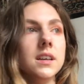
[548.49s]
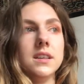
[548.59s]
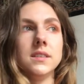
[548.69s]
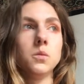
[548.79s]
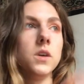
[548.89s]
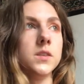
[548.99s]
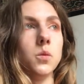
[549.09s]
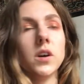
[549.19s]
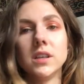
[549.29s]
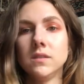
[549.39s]
His
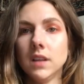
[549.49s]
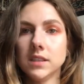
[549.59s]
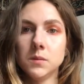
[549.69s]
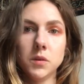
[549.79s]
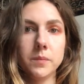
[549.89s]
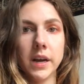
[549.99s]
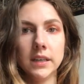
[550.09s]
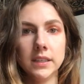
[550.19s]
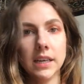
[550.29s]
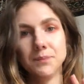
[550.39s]
work is flexible
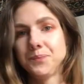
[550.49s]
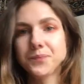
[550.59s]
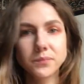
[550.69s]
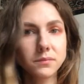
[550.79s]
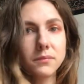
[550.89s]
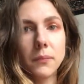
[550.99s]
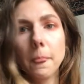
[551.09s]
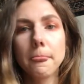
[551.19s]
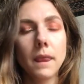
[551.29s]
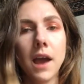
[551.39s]
apparently.
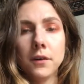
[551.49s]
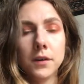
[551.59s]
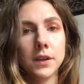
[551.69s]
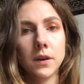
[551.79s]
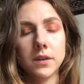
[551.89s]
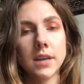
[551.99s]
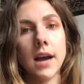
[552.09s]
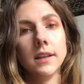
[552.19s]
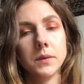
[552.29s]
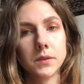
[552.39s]
I don't really know
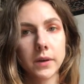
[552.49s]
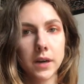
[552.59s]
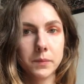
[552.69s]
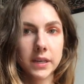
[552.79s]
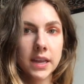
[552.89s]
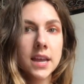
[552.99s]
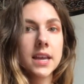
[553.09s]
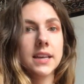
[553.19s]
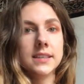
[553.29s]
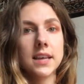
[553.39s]
entirely what's going on, but
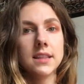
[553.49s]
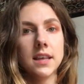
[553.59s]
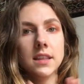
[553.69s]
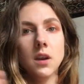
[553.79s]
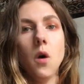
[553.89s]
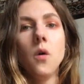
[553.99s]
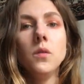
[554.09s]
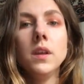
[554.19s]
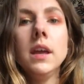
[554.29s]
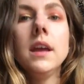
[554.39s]
he said that the
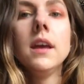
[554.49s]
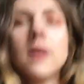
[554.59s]
only